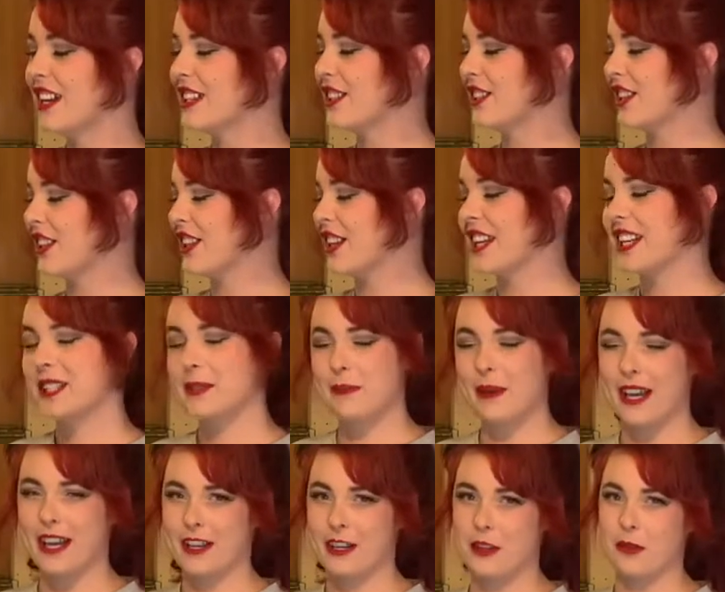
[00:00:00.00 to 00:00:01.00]
So the next
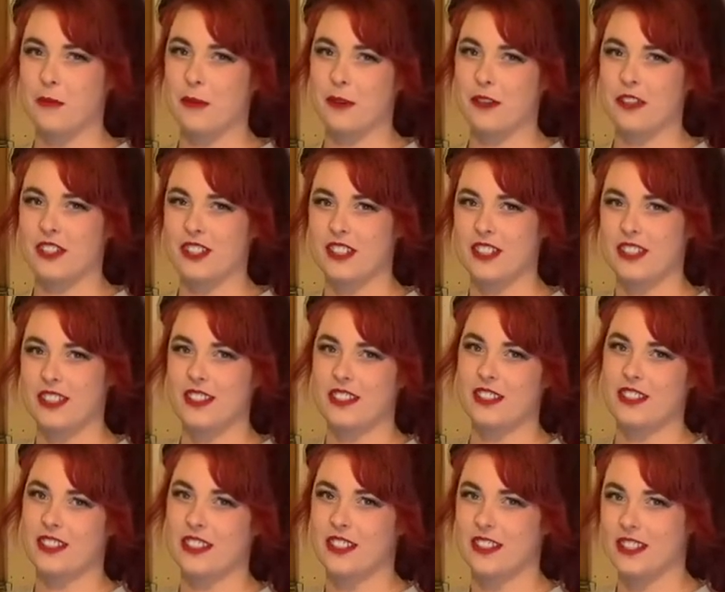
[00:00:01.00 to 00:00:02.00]
part of the bodice is
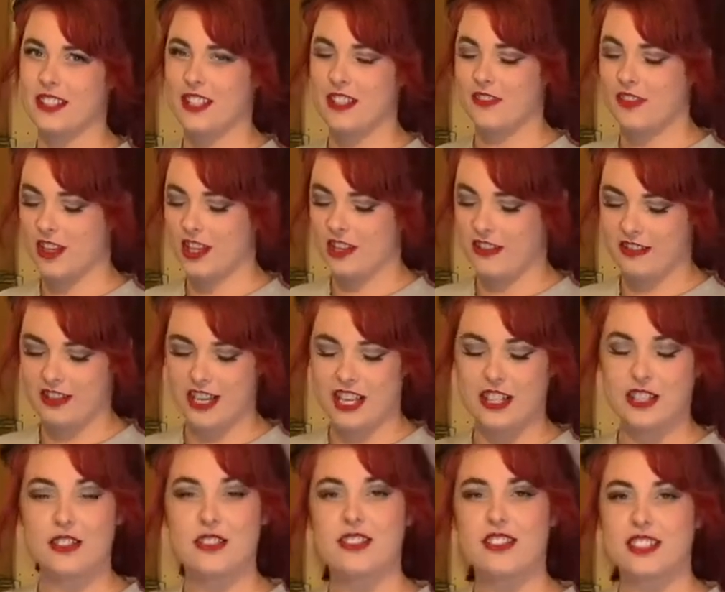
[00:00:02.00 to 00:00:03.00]
the sleeve here, and
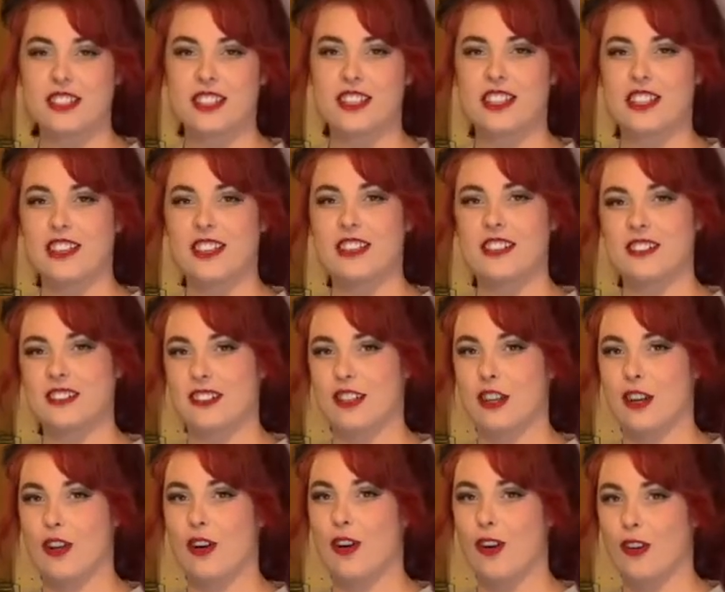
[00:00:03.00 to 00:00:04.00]
as you can see, it is a
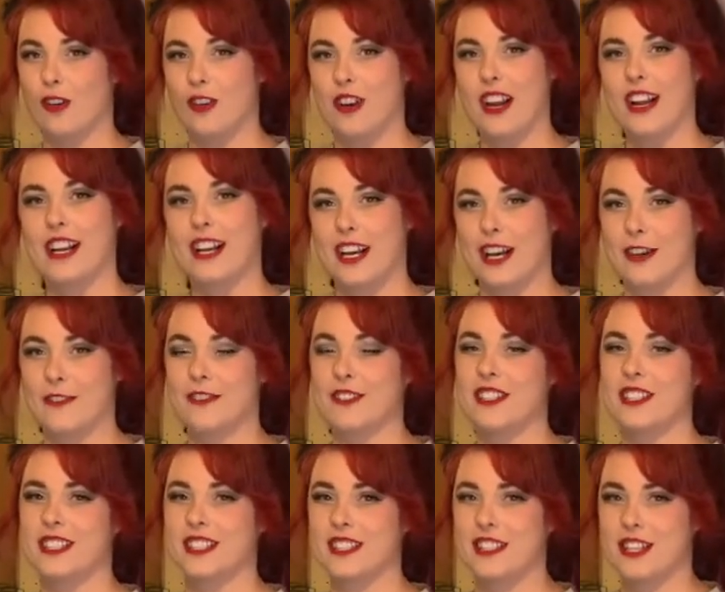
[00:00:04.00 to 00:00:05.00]
long cuffed
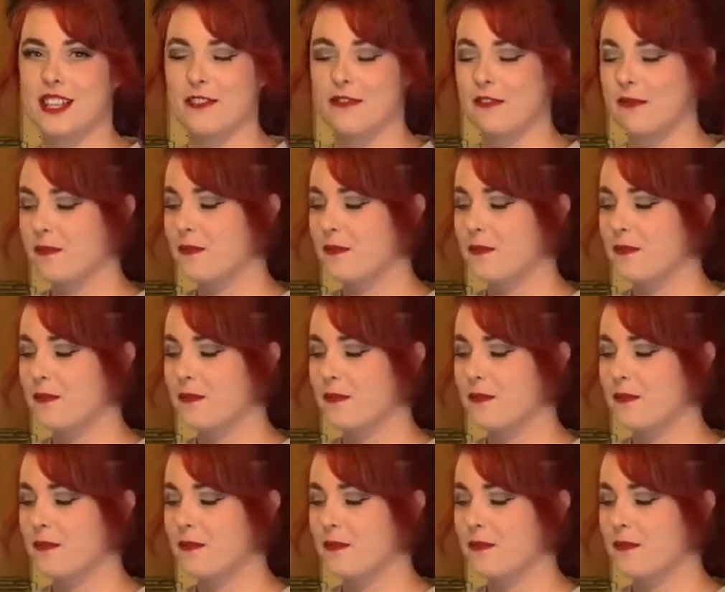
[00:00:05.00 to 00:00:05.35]
sleeve.